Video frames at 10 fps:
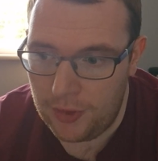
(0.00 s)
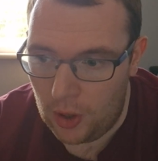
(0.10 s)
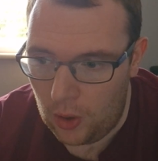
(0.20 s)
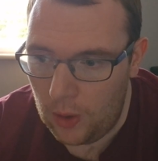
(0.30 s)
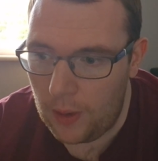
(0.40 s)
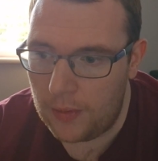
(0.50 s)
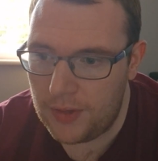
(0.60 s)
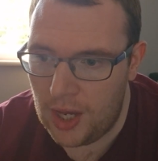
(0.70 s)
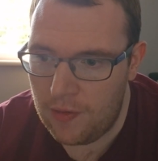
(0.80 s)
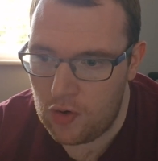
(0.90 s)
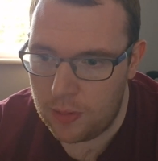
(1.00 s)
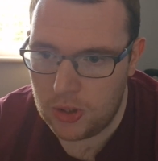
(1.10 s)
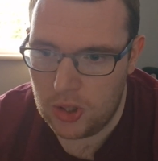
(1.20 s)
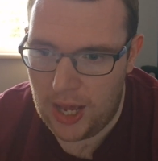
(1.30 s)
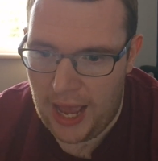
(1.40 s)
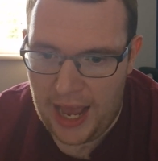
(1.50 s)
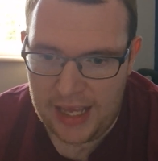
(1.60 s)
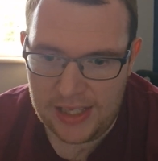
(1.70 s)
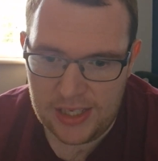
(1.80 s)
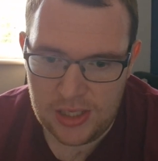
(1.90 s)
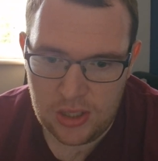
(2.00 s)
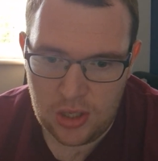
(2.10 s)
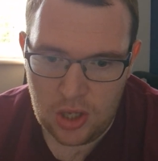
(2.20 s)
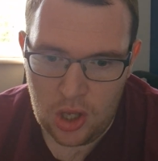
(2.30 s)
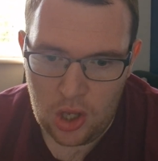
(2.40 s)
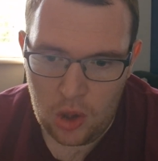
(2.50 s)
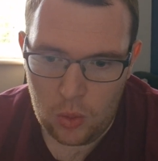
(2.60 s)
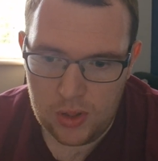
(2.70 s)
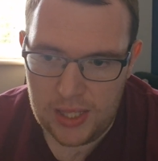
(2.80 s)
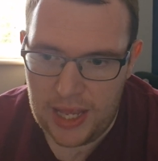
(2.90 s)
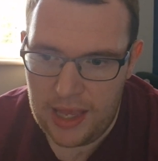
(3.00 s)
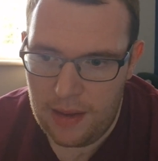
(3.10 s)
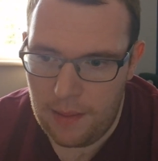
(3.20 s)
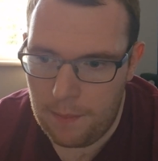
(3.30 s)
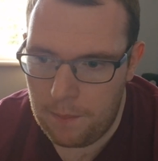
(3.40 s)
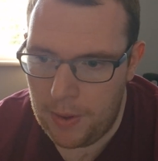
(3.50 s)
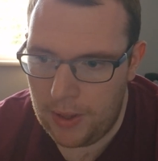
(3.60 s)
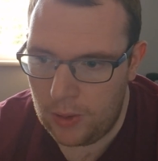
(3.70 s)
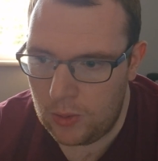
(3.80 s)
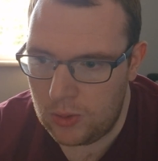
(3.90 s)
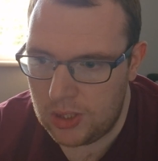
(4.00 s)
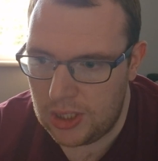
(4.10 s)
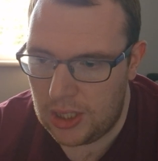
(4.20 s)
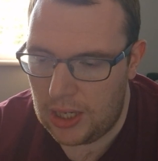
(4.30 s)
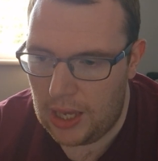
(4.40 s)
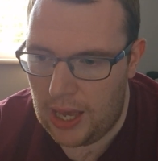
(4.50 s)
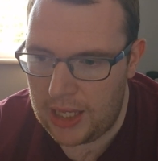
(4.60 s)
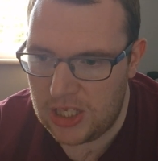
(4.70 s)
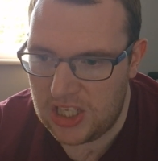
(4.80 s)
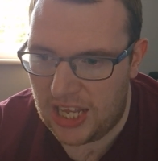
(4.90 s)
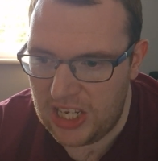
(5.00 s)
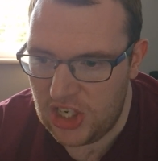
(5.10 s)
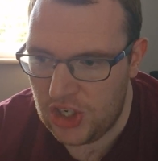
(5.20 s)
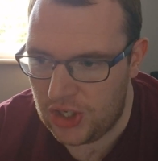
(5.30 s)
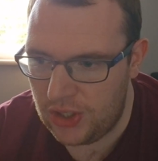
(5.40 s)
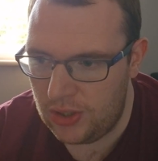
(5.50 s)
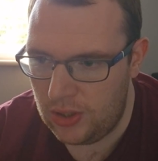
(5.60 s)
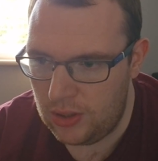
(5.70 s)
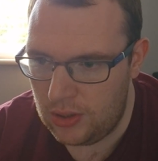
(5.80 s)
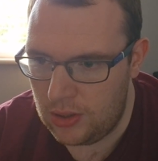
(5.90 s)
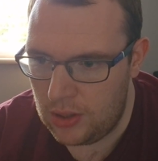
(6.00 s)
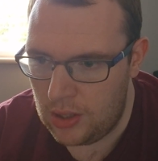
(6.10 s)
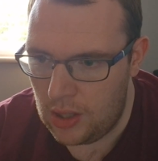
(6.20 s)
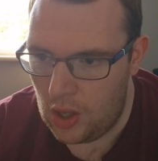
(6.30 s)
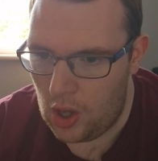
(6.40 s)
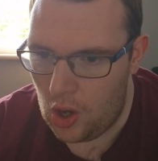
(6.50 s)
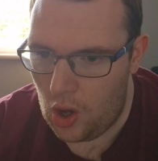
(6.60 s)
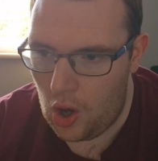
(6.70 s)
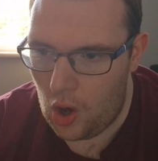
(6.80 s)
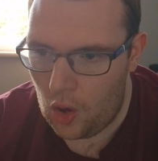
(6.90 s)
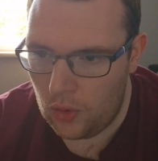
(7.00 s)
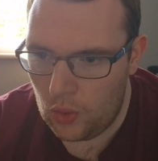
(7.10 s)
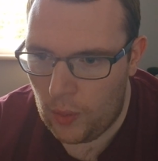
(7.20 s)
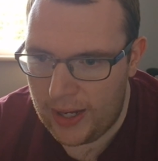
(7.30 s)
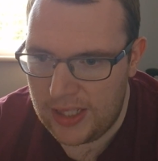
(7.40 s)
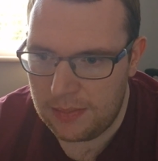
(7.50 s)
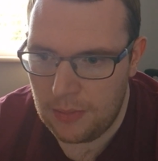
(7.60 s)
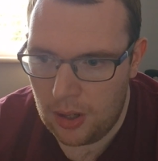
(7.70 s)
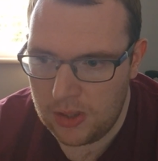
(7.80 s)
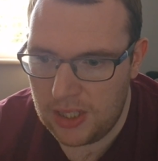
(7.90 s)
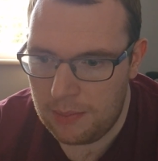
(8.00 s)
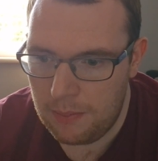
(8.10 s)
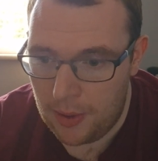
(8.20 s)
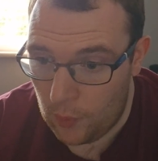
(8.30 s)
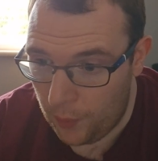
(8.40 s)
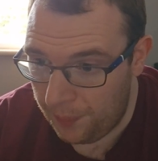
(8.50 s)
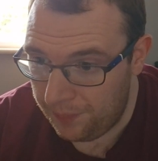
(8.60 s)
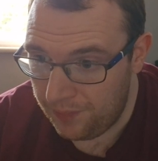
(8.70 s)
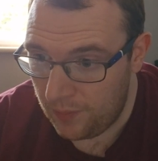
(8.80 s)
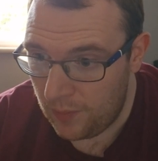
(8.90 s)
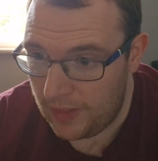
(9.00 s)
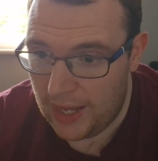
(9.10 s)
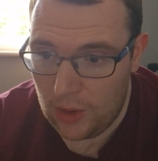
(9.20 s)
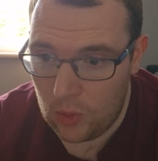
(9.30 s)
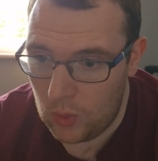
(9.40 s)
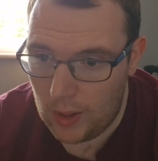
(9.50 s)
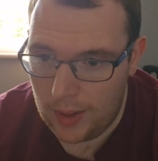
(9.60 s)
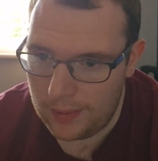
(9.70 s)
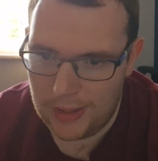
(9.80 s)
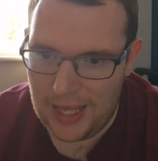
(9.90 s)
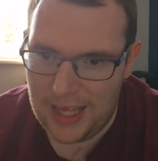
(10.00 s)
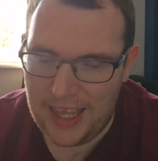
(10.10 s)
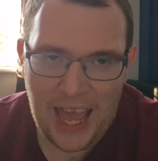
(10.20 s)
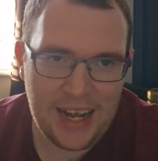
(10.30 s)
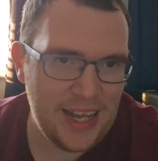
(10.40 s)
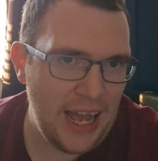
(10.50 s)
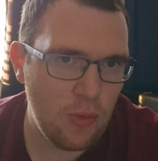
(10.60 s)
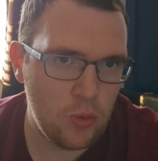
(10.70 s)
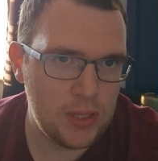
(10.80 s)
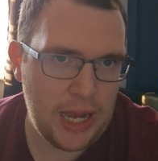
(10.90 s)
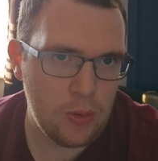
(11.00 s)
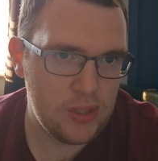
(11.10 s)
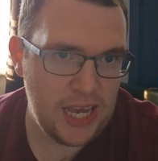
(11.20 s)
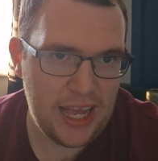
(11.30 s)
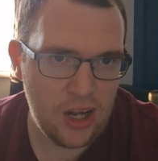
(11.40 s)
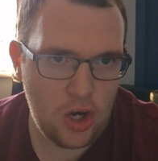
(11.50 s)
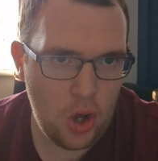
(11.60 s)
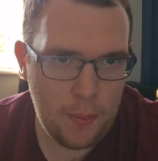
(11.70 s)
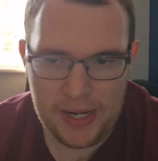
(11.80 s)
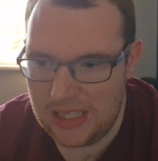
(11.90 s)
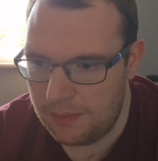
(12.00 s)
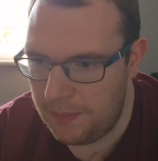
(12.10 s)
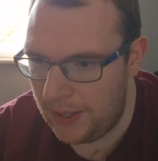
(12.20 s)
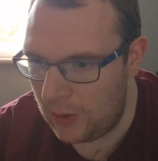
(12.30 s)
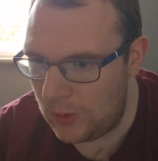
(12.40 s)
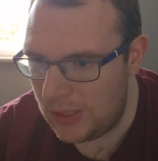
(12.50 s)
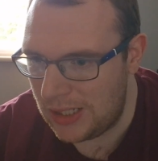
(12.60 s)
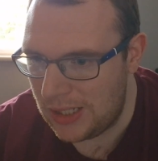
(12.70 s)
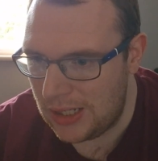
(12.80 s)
not, the other option I had was they build a station on the way to Martin Mill. Now, again, that would take a lot of money to build,